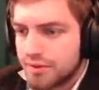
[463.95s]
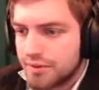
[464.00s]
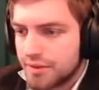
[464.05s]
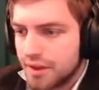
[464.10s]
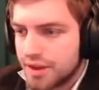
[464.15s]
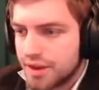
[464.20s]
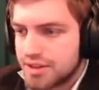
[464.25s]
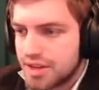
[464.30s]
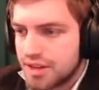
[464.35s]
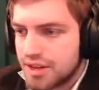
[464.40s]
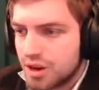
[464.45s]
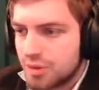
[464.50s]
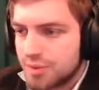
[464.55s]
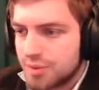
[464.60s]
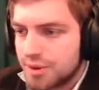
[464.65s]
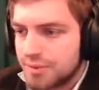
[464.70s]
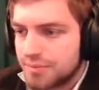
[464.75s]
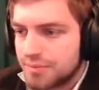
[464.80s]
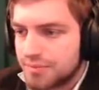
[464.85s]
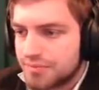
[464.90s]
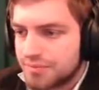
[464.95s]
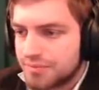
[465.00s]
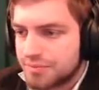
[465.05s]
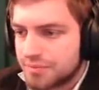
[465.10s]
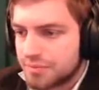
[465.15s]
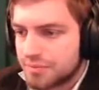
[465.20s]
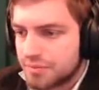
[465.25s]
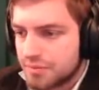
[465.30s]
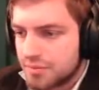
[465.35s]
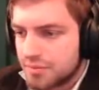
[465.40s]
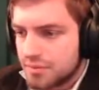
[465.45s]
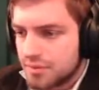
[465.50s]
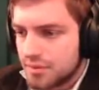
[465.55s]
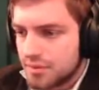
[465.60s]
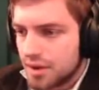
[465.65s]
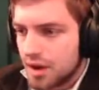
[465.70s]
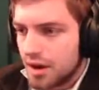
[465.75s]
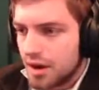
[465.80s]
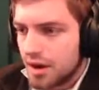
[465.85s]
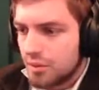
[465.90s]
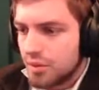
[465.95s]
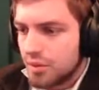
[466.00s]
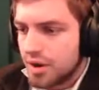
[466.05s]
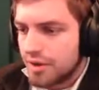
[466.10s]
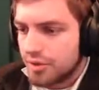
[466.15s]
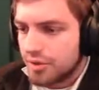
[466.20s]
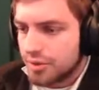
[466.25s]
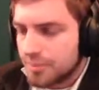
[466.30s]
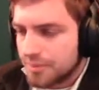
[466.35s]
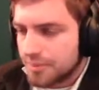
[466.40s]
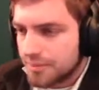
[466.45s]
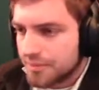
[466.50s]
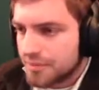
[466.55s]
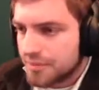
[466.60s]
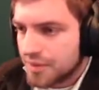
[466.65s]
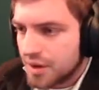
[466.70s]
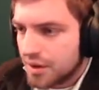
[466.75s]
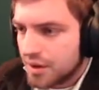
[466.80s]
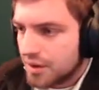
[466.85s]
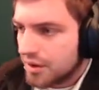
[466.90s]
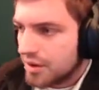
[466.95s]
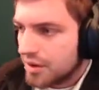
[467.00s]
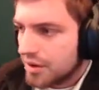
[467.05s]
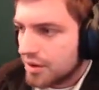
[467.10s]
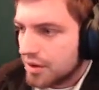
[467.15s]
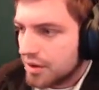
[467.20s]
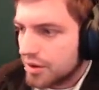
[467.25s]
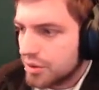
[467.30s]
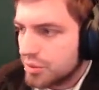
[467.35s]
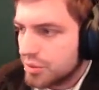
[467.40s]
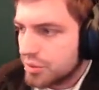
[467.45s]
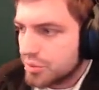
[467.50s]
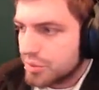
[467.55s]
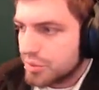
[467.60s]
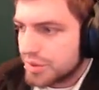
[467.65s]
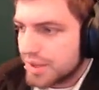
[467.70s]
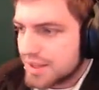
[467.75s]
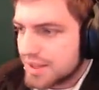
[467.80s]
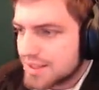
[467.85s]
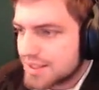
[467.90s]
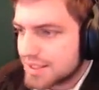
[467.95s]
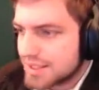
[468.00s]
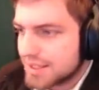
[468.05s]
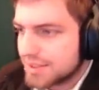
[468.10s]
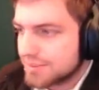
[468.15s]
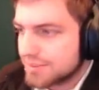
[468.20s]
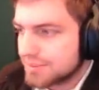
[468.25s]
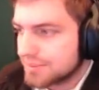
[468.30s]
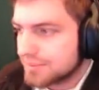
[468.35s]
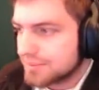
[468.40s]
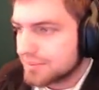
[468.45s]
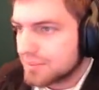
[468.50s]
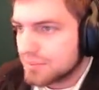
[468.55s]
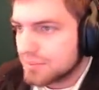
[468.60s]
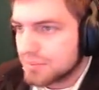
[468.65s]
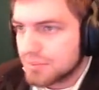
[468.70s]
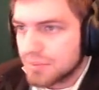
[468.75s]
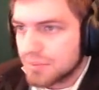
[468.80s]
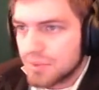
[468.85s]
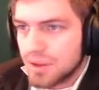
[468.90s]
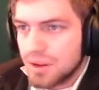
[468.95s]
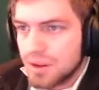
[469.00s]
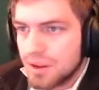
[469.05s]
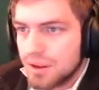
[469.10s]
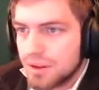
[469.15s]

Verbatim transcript: I just had to go up there? Alright, whatever. Ooh, cutscene.